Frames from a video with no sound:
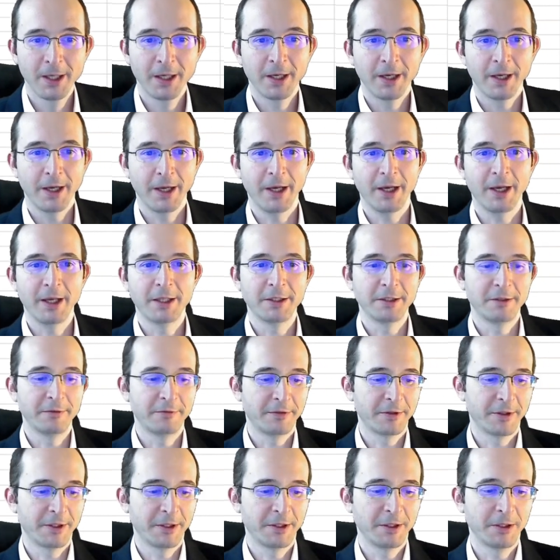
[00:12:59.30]
And then
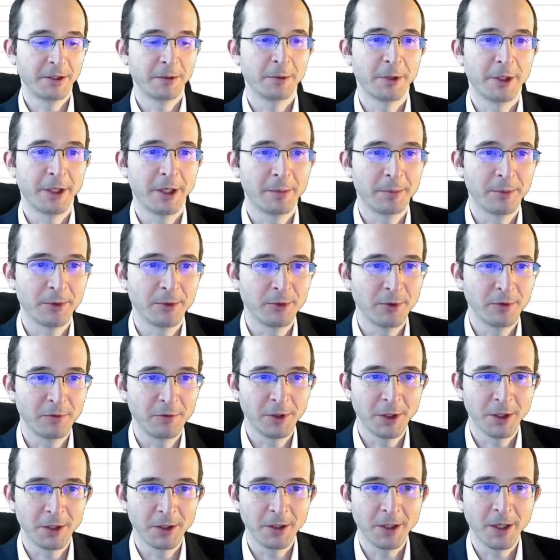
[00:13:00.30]
finally, what happens if
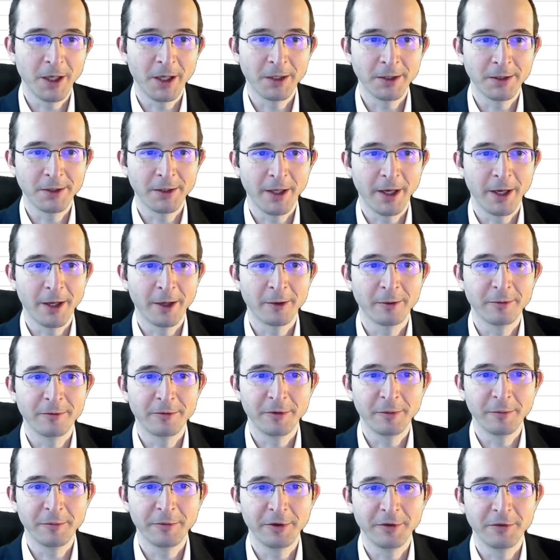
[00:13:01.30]
you had gone down
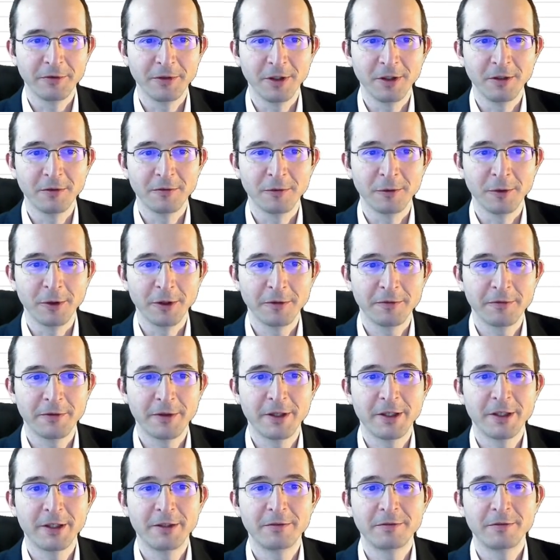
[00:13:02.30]
from 50 to
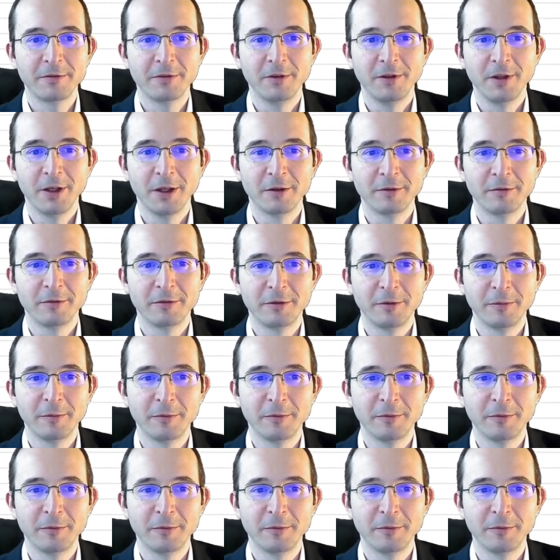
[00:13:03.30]
45, down from